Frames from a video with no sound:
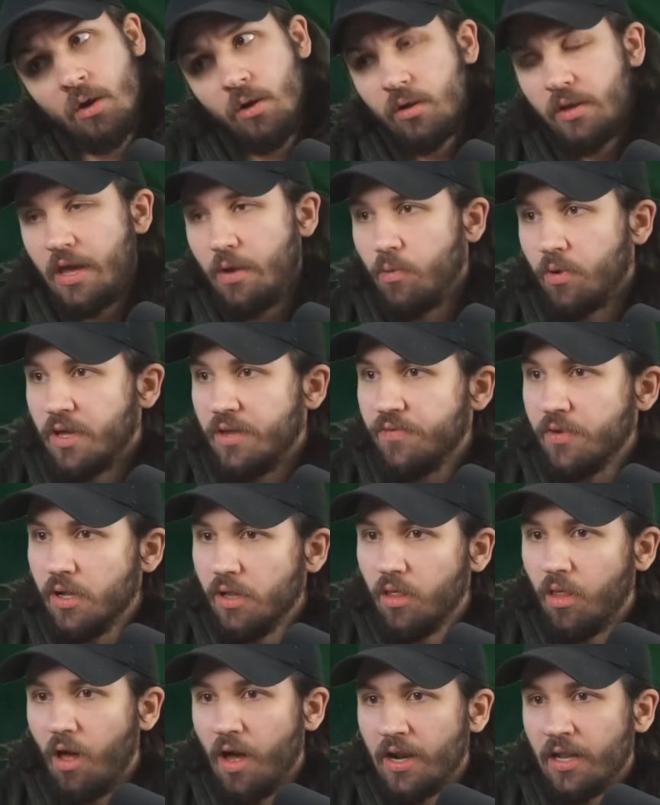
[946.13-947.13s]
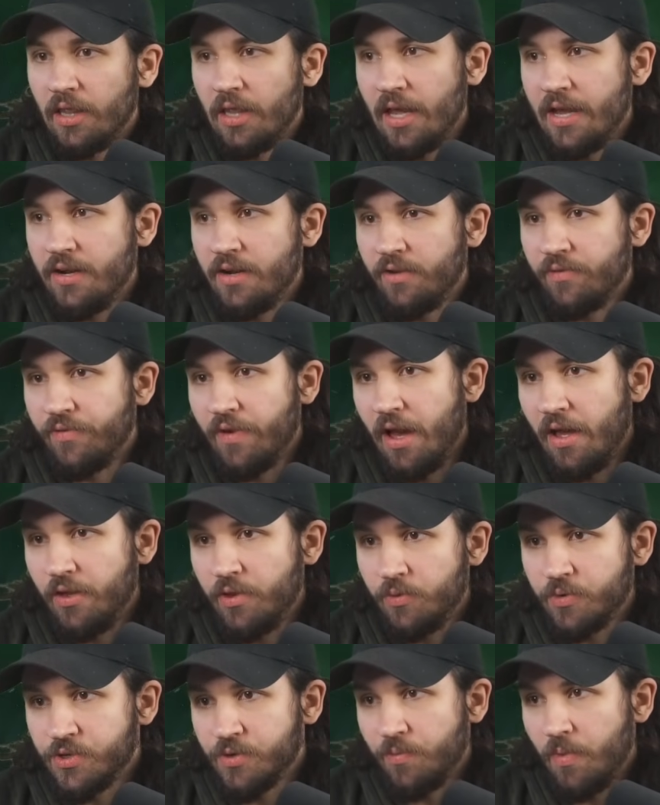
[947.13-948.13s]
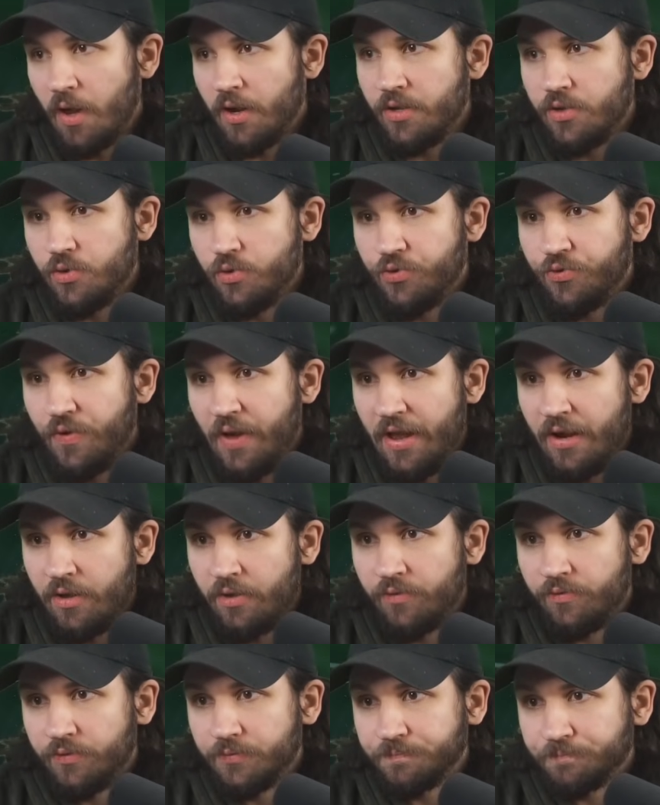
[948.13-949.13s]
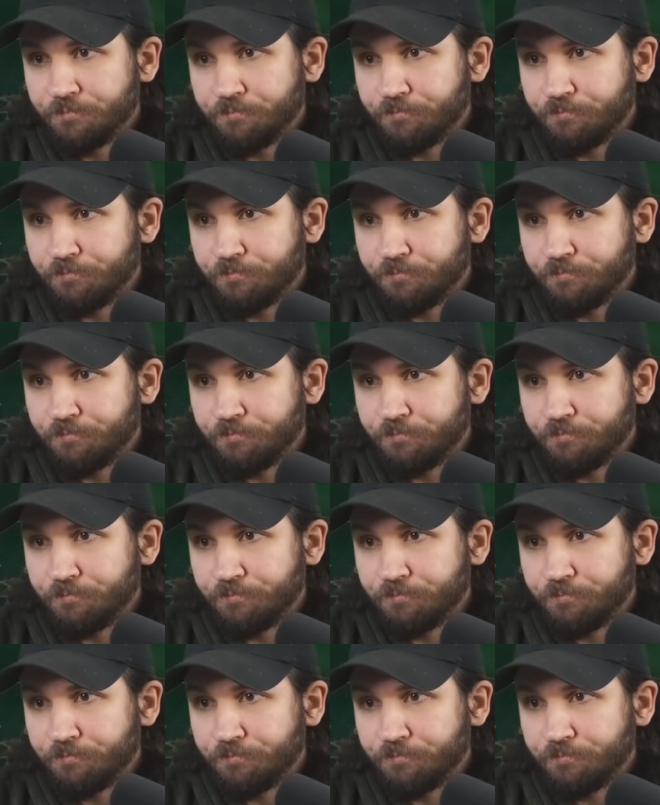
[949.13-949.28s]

Okay, we're giving a lot of lightning value, which I'm not a huge fan of.